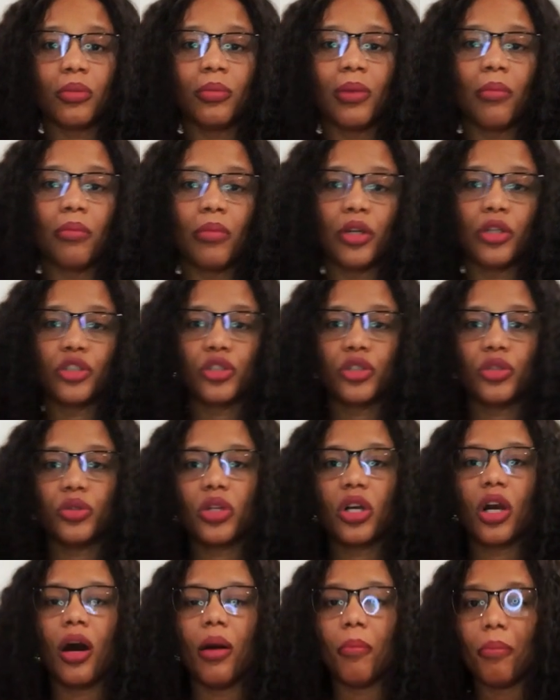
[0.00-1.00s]
remember to
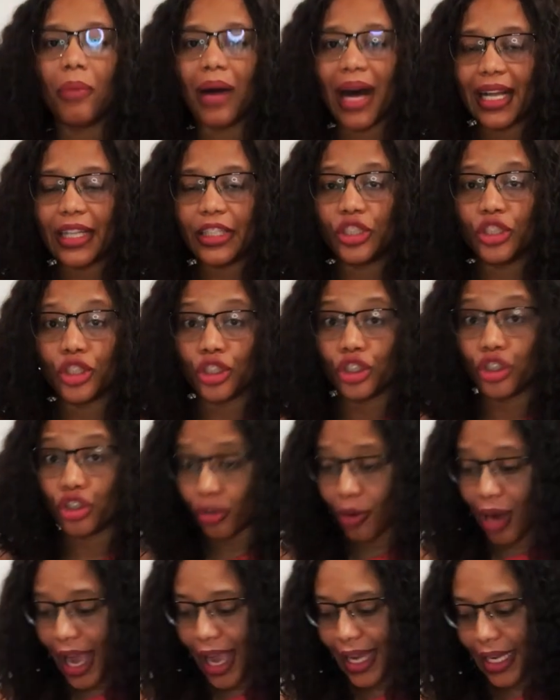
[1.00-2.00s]
combine your
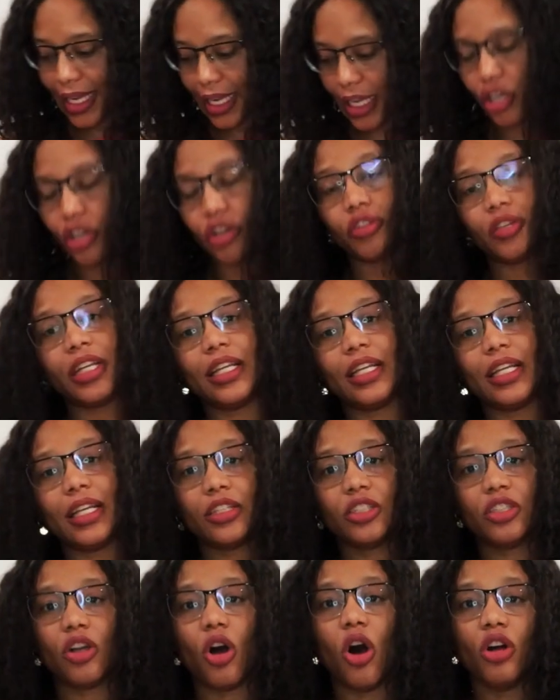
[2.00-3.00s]
dry
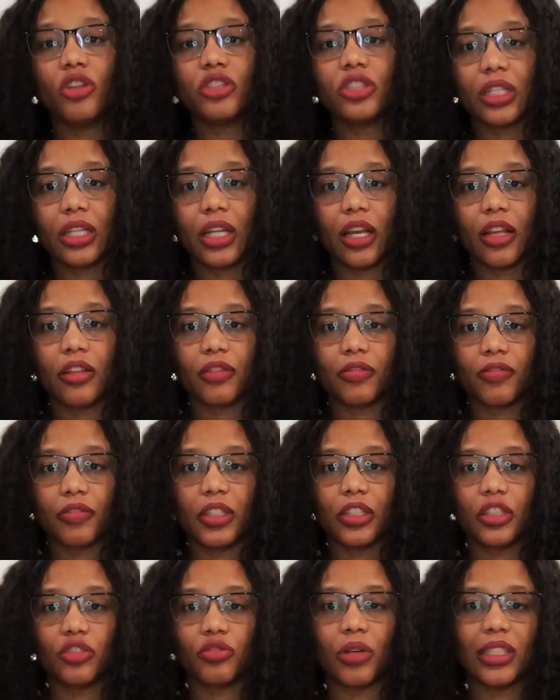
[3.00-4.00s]
ingredients all together for
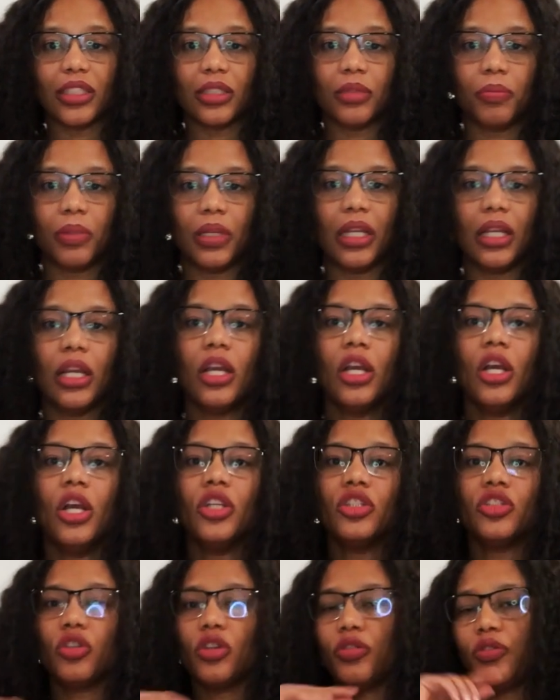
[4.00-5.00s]
this recipe.
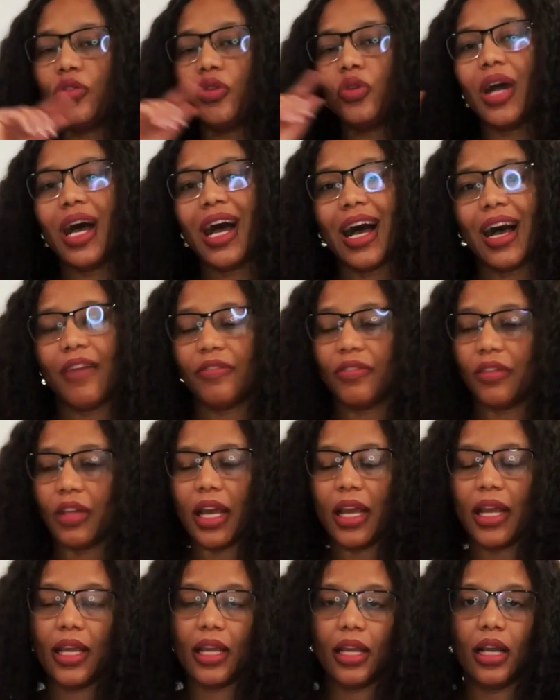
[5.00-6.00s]
So if you have
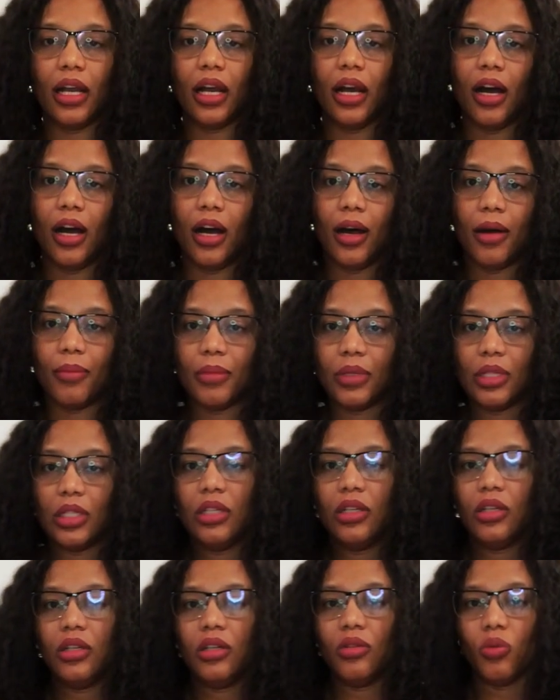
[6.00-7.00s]
like um,
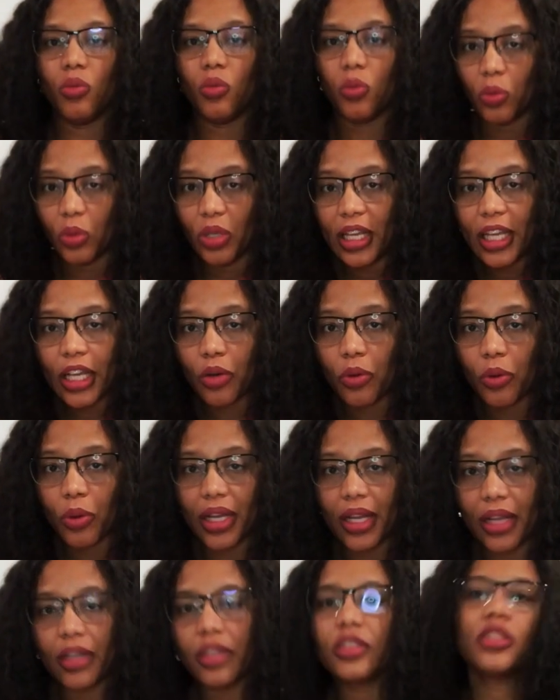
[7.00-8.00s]

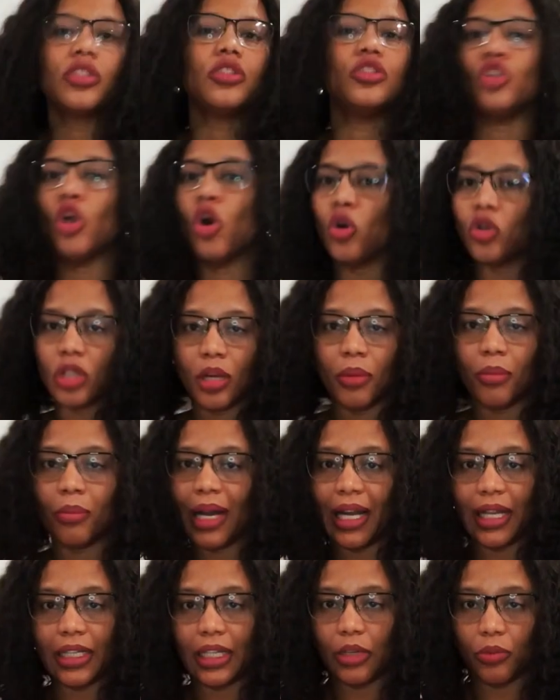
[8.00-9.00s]
liquids, don't
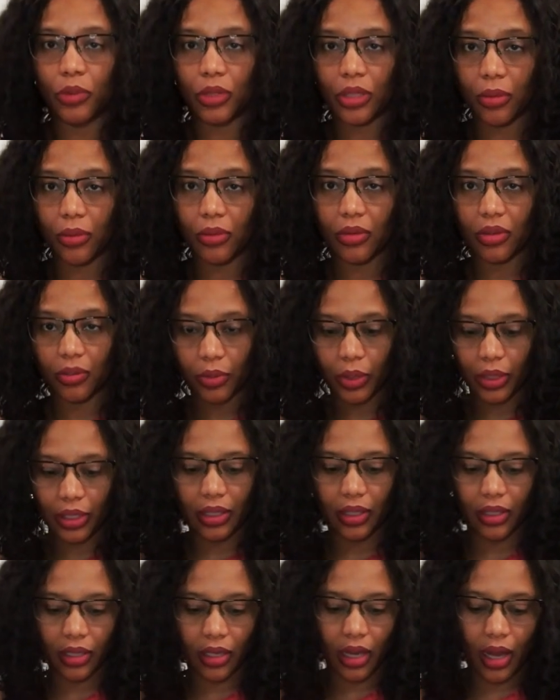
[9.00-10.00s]
combine it with the, with
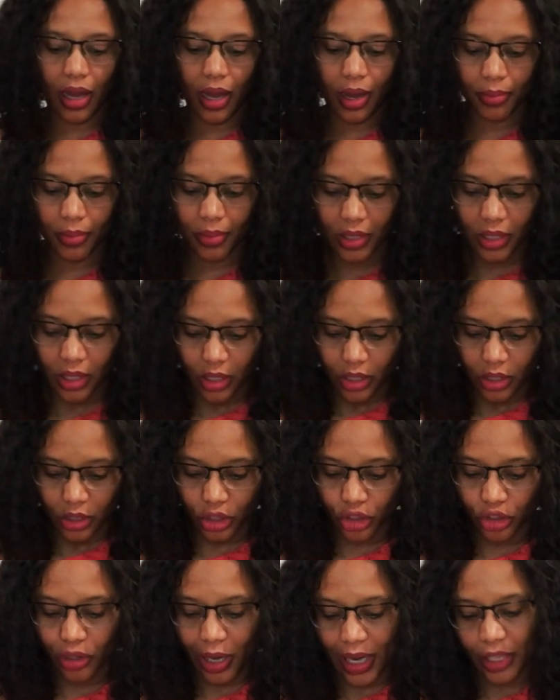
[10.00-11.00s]
the um,
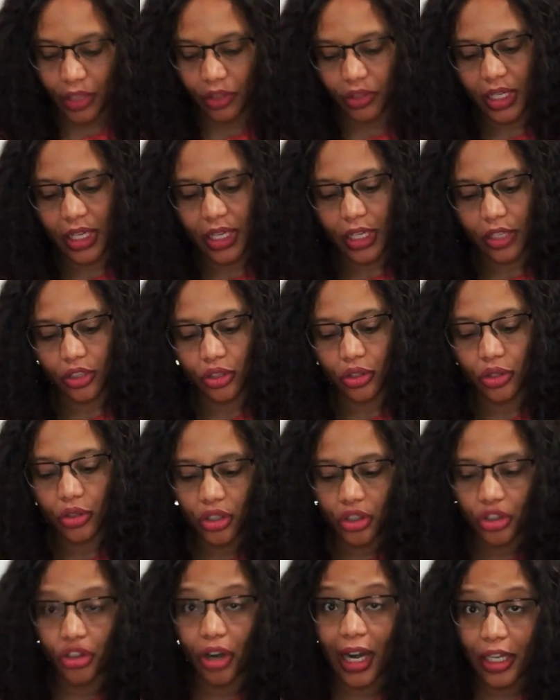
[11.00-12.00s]
the dry ingredients. Do
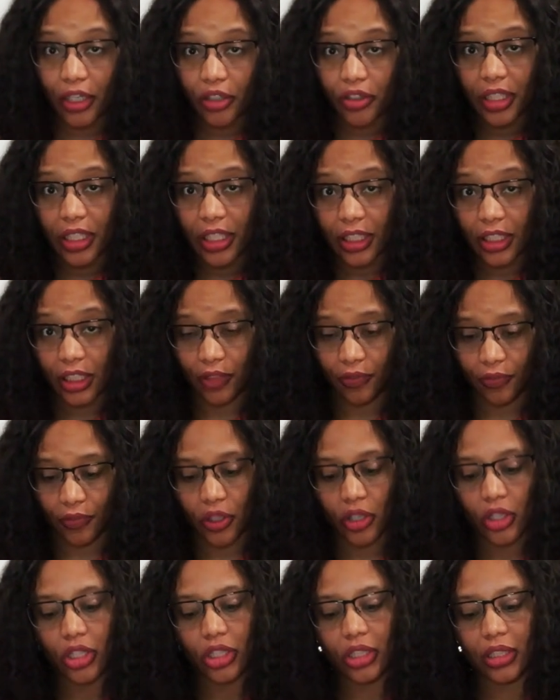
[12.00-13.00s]
the dry ingredients
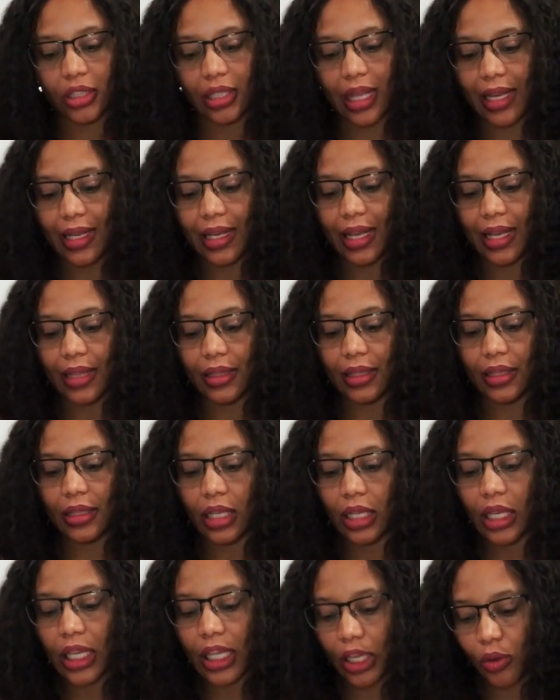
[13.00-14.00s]
first and then mm.
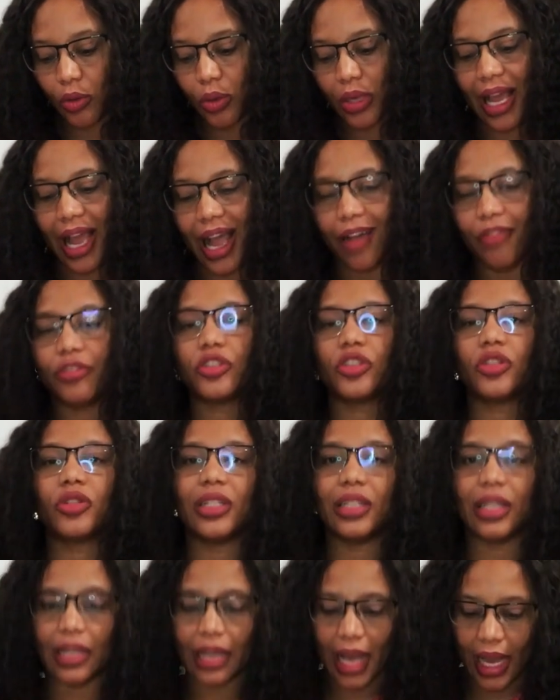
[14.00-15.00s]
the liquid after
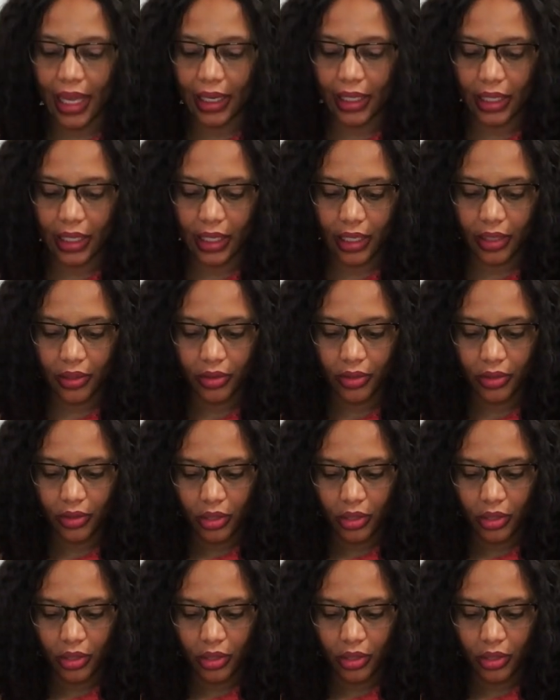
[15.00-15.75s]
and then add it in.